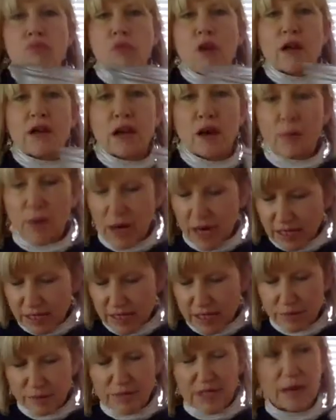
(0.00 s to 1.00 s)
now what I
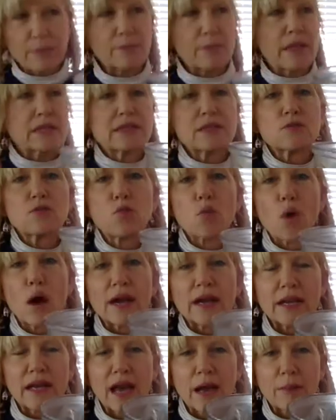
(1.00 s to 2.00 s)
did was I blended
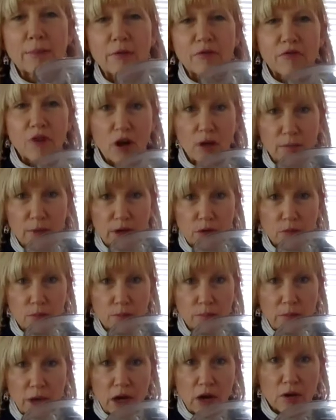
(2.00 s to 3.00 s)
1 cup of almond
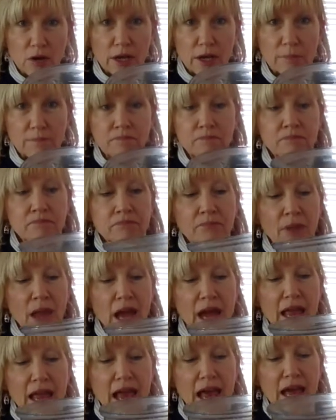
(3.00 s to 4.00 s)
milk.
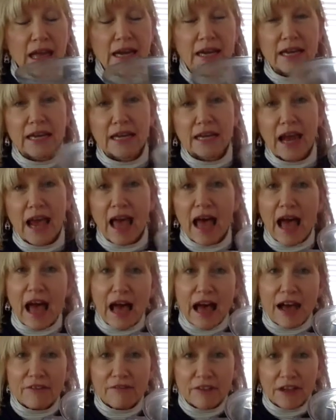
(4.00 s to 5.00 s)
I added a
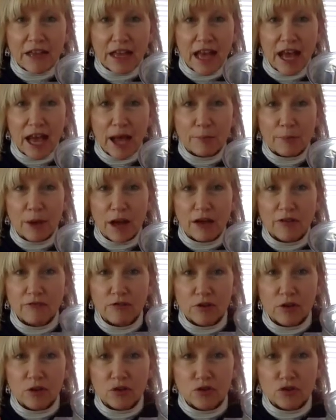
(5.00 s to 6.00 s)
half a cup
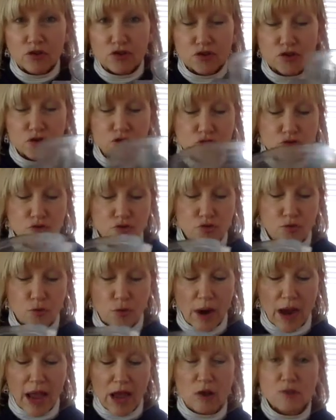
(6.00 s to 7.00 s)
of
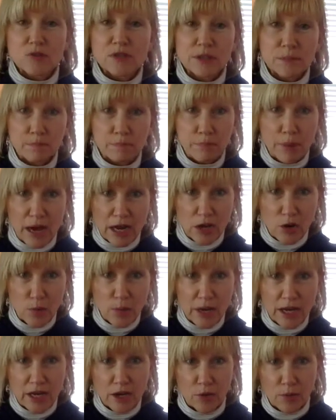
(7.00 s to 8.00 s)
ground
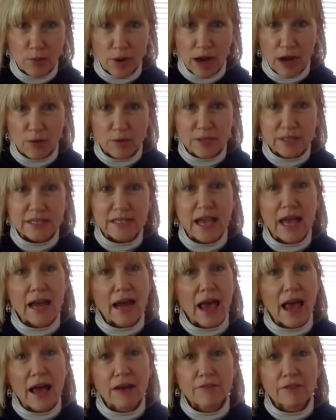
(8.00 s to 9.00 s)
buckwheat groats
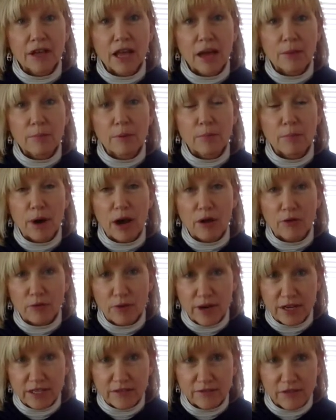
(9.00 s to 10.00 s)
and a half a cup of brown
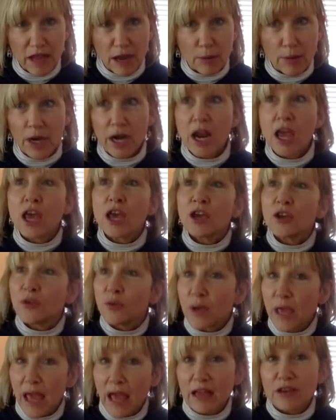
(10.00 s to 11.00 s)
rice flour.
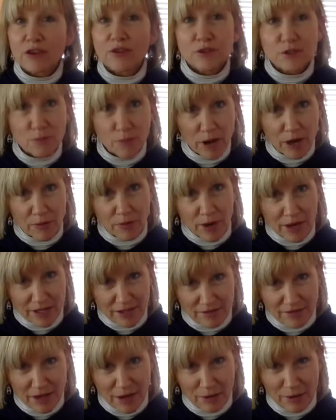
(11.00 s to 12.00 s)
You can use white
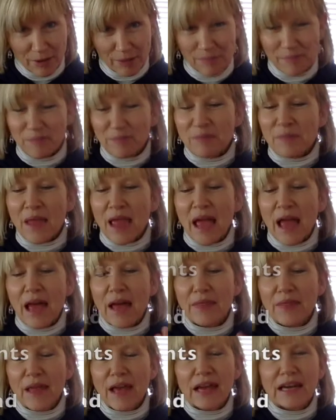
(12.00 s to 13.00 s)
rice flour.
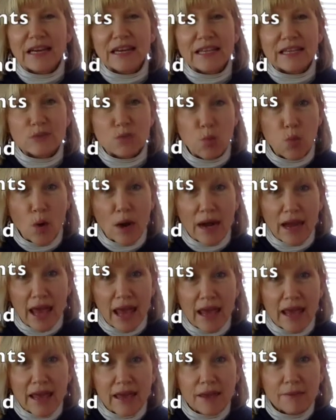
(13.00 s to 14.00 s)
And then it is 1
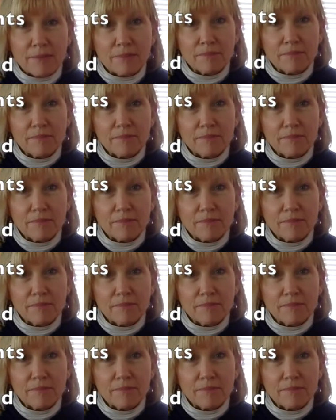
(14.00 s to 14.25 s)
egg